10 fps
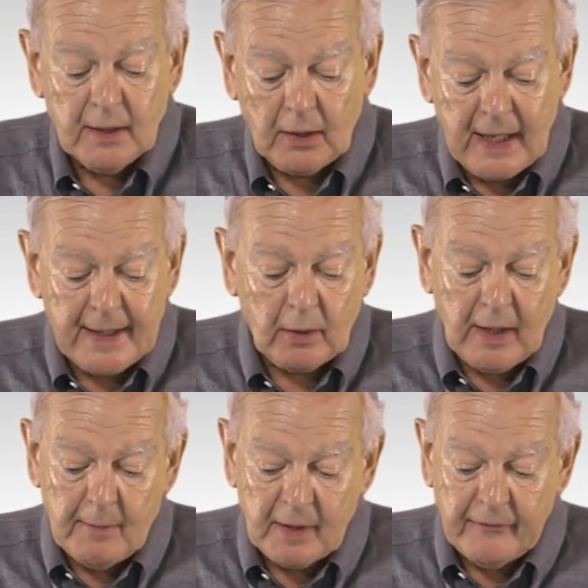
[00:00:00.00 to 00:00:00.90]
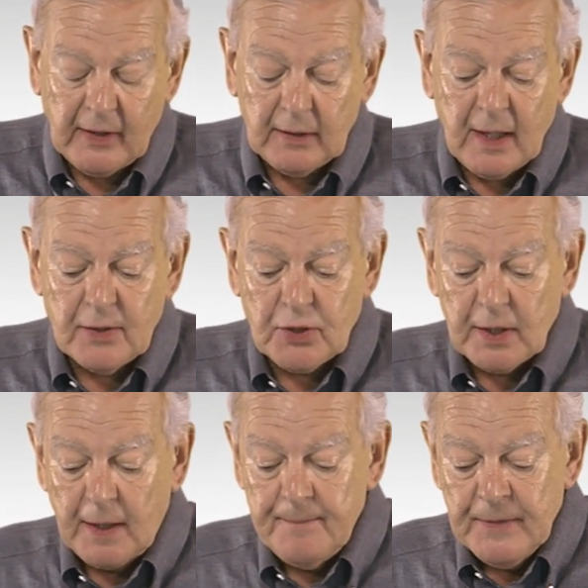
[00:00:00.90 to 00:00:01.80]
a cladogram and a
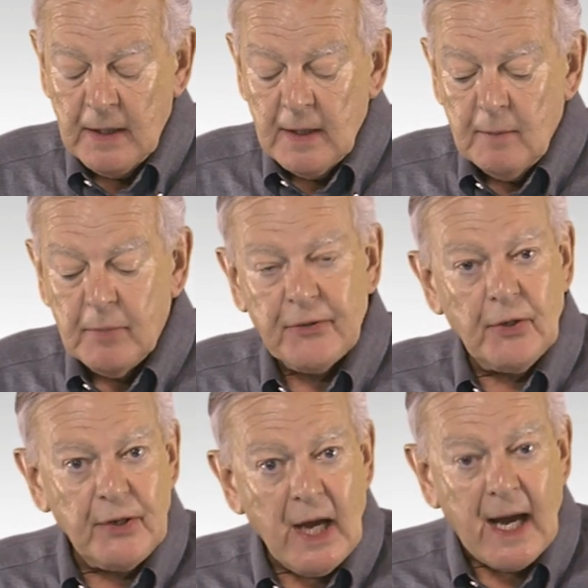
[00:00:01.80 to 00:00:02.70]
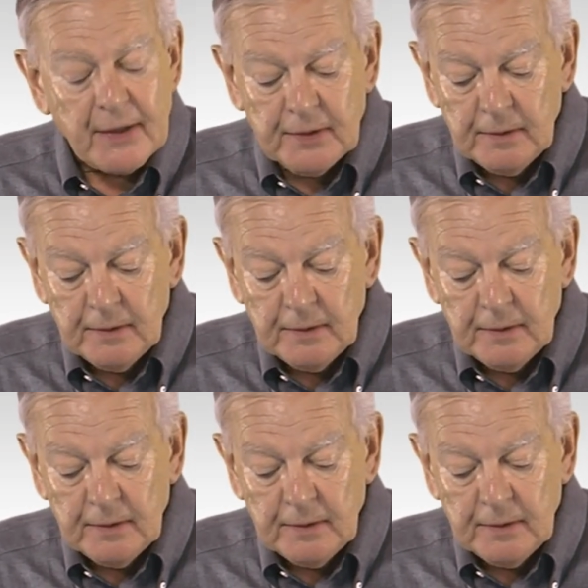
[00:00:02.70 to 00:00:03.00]
phylogeny, but they're not.